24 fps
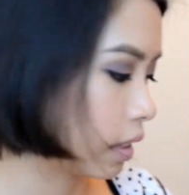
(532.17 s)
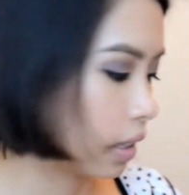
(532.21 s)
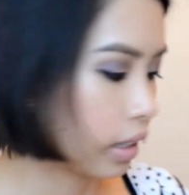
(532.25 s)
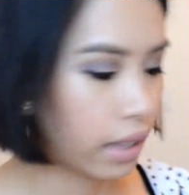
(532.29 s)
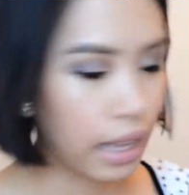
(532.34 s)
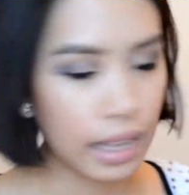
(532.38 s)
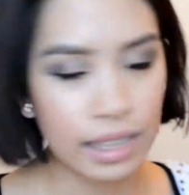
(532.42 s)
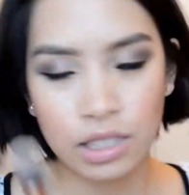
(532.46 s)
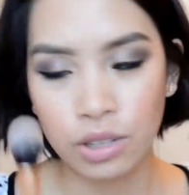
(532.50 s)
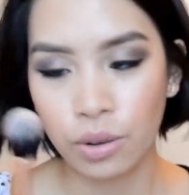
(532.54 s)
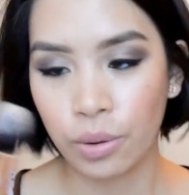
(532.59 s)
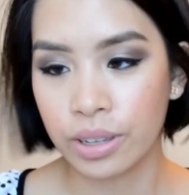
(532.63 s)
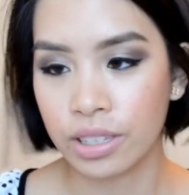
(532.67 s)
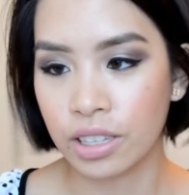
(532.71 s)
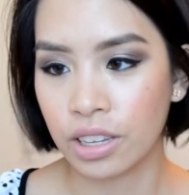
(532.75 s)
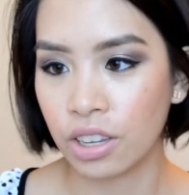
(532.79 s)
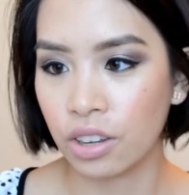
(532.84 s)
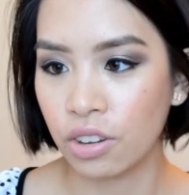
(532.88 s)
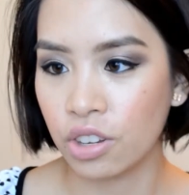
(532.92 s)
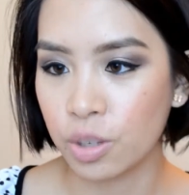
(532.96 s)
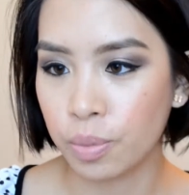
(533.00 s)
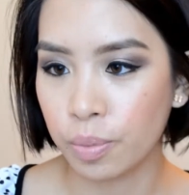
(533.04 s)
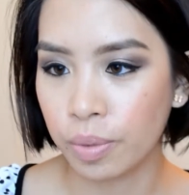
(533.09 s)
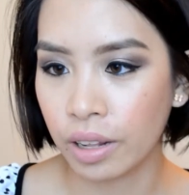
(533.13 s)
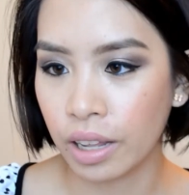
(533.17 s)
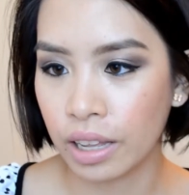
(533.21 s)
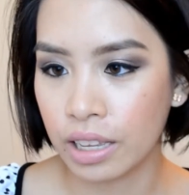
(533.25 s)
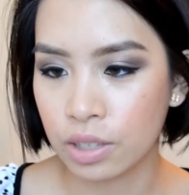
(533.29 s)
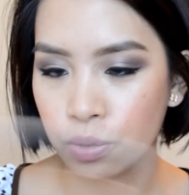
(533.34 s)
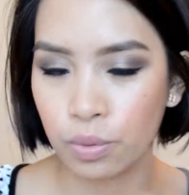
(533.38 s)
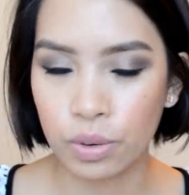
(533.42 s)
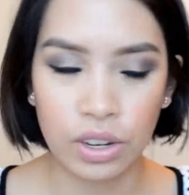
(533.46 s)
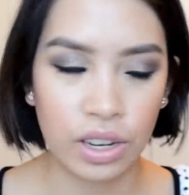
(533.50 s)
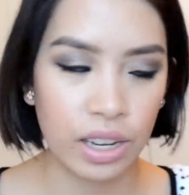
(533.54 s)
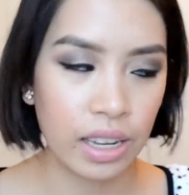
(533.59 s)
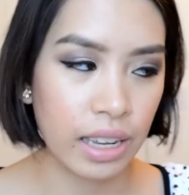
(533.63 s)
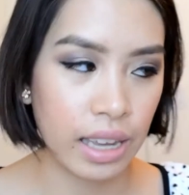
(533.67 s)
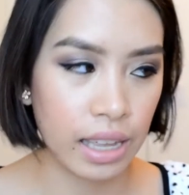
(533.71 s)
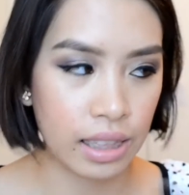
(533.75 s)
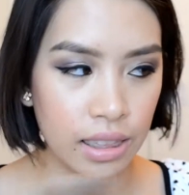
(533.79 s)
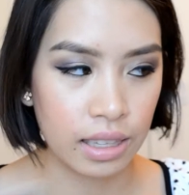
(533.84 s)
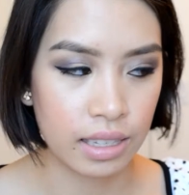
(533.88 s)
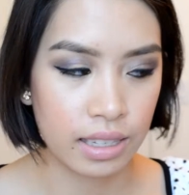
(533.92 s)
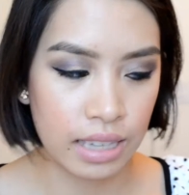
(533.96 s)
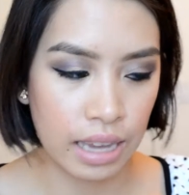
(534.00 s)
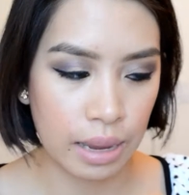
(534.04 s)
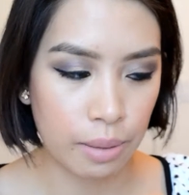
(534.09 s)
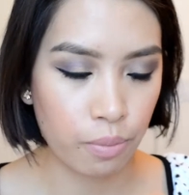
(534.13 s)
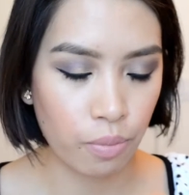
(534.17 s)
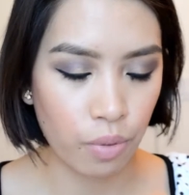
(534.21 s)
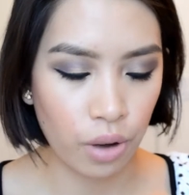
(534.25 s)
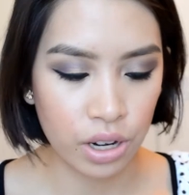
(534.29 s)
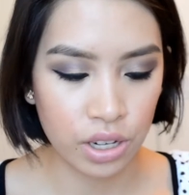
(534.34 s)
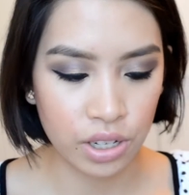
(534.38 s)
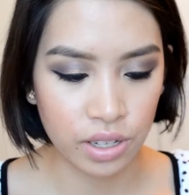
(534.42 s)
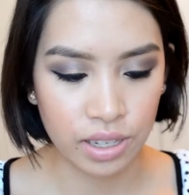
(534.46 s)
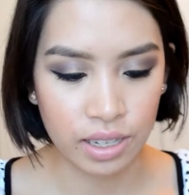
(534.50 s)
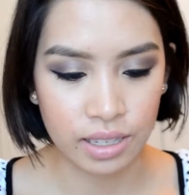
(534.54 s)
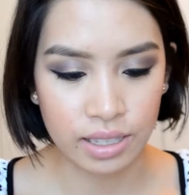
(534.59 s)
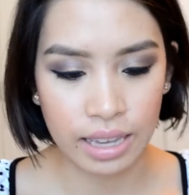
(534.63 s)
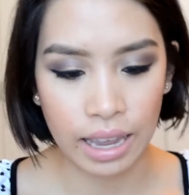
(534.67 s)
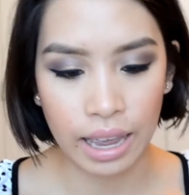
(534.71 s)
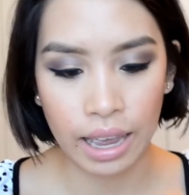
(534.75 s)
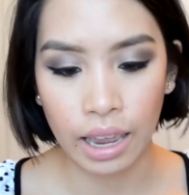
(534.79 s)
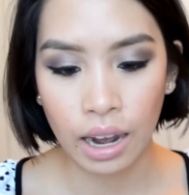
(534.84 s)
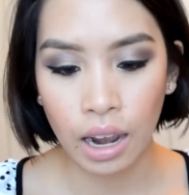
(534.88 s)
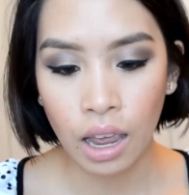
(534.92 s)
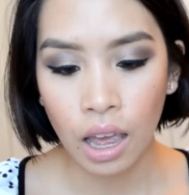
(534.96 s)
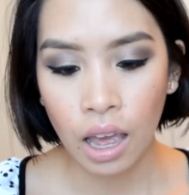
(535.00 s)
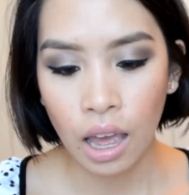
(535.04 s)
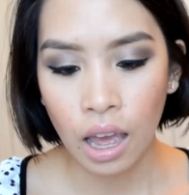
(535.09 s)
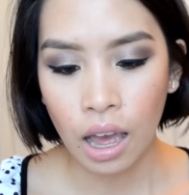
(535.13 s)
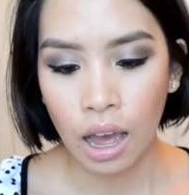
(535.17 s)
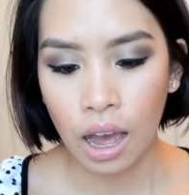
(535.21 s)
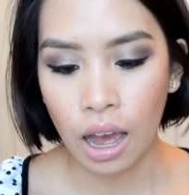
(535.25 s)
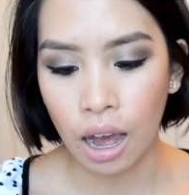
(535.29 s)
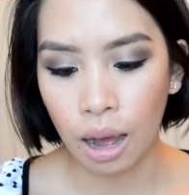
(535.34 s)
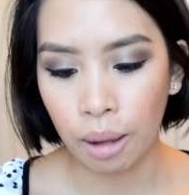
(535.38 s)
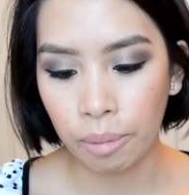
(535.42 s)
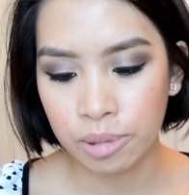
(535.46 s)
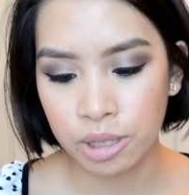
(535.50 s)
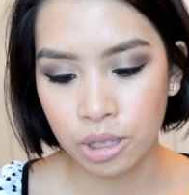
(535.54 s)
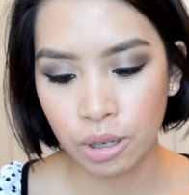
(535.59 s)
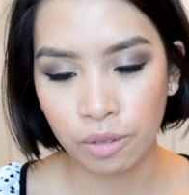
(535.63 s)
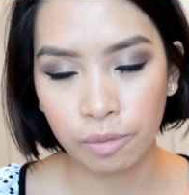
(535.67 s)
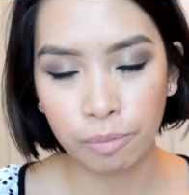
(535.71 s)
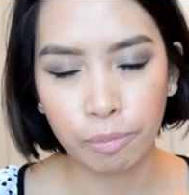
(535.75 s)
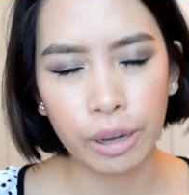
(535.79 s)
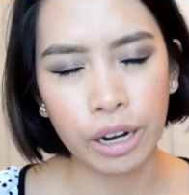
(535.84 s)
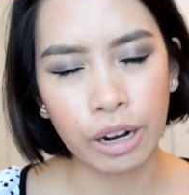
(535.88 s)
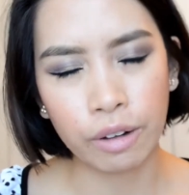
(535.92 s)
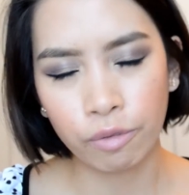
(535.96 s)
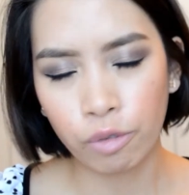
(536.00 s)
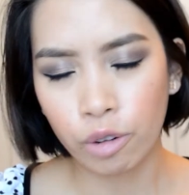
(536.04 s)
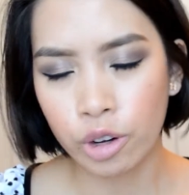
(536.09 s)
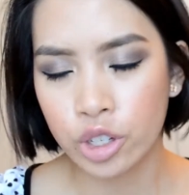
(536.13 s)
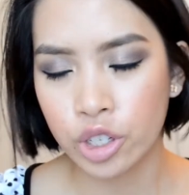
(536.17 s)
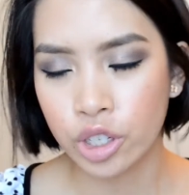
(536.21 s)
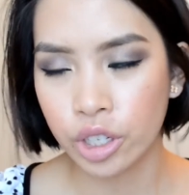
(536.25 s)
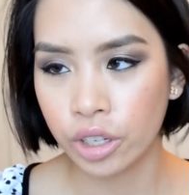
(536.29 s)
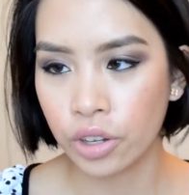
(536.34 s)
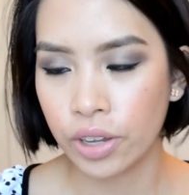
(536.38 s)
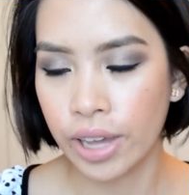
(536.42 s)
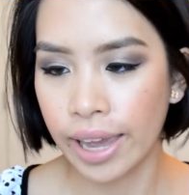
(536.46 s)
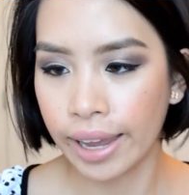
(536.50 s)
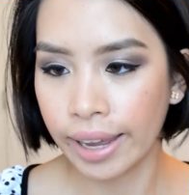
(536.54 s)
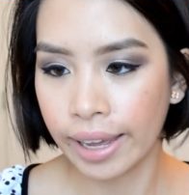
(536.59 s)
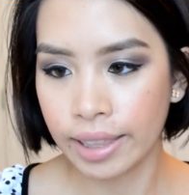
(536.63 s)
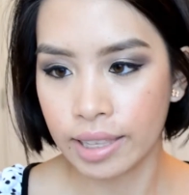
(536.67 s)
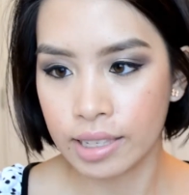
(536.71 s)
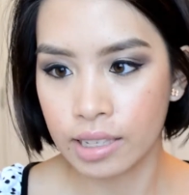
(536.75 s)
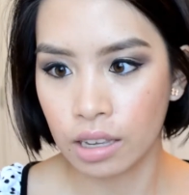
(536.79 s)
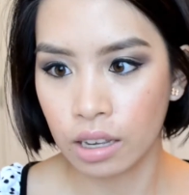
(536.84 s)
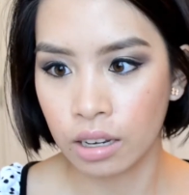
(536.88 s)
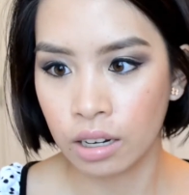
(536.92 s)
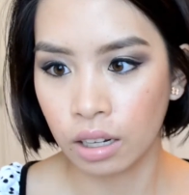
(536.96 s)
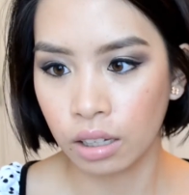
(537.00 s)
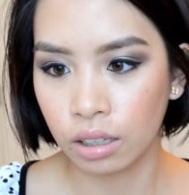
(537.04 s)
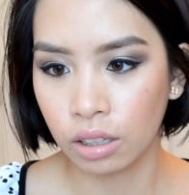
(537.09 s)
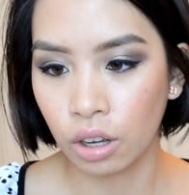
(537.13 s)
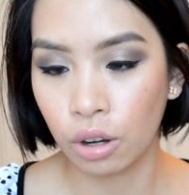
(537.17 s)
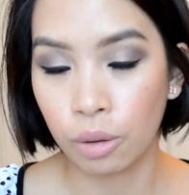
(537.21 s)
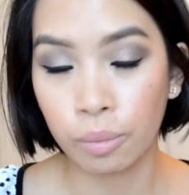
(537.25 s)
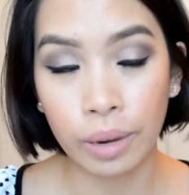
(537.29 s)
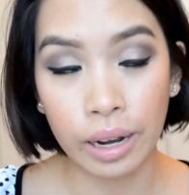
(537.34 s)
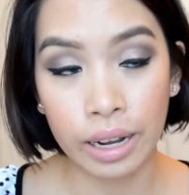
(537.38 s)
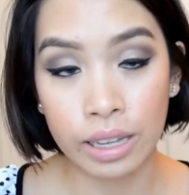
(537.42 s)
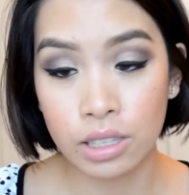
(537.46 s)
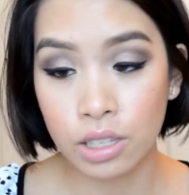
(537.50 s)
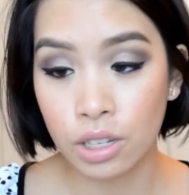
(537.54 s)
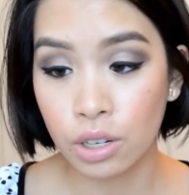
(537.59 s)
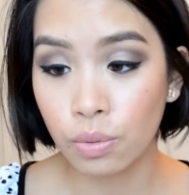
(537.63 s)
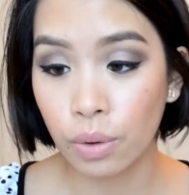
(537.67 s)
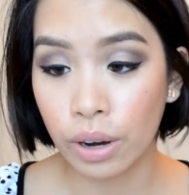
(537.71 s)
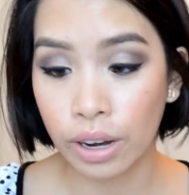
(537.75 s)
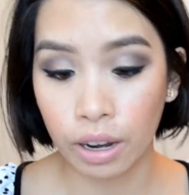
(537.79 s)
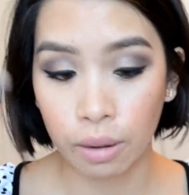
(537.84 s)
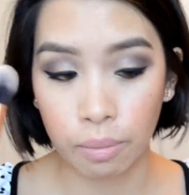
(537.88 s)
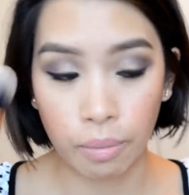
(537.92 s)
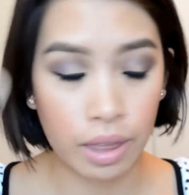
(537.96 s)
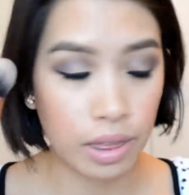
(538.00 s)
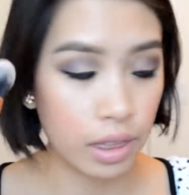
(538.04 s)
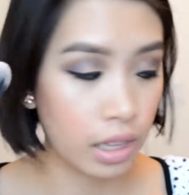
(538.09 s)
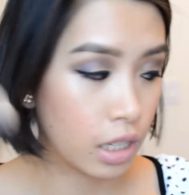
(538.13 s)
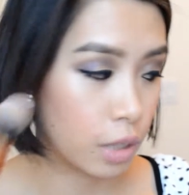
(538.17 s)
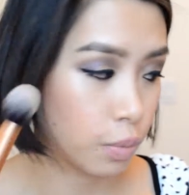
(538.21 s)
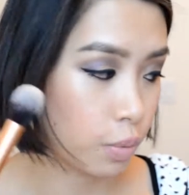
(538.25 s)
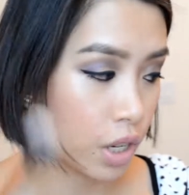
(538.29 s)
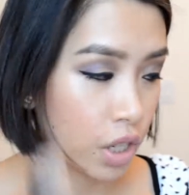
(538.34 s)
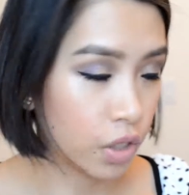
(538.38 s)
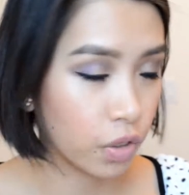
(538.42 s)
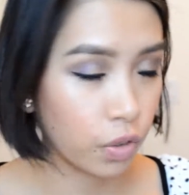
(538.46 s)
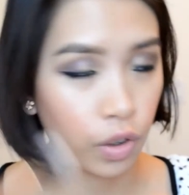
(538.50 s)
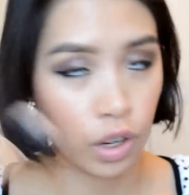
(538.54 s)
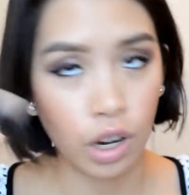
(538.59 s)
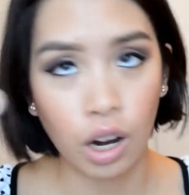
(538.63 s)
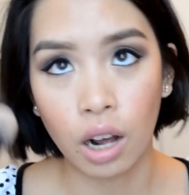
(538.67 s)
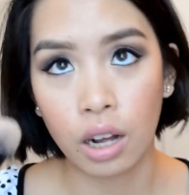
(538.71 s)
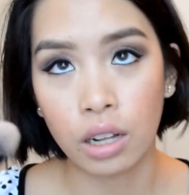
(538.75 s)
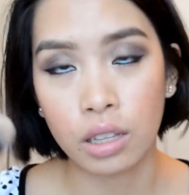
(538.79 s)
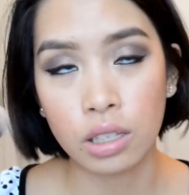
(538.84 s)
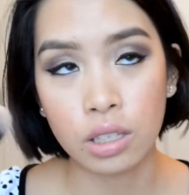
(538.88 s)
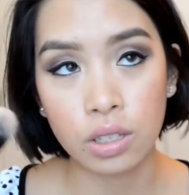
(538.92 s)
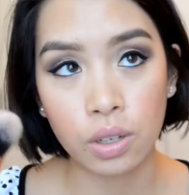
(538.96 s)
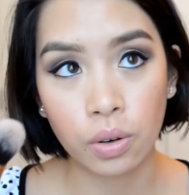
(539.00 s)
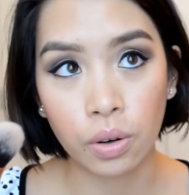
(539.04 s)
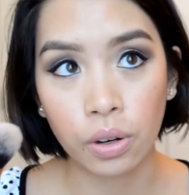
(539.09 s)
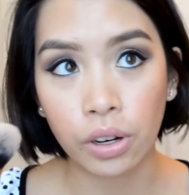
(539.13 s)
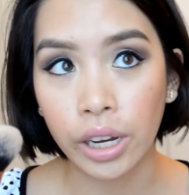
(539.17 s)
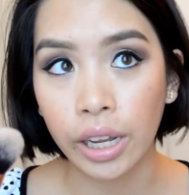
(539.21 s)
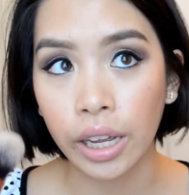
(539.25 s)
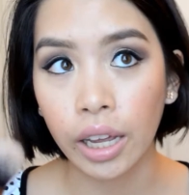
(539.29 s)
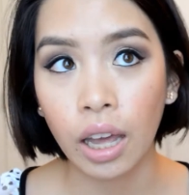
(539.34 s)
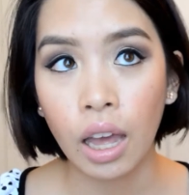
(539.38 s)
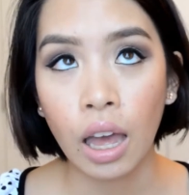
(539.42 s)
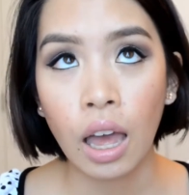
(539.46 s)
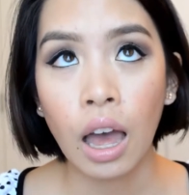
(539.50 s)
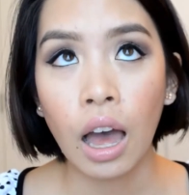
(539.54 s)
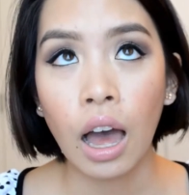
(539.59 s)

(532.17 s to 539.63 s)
that's always a huge plus when you can get the same brush in the set. But unfortunately you can't get this alone, but I do recommend this brush for contouring.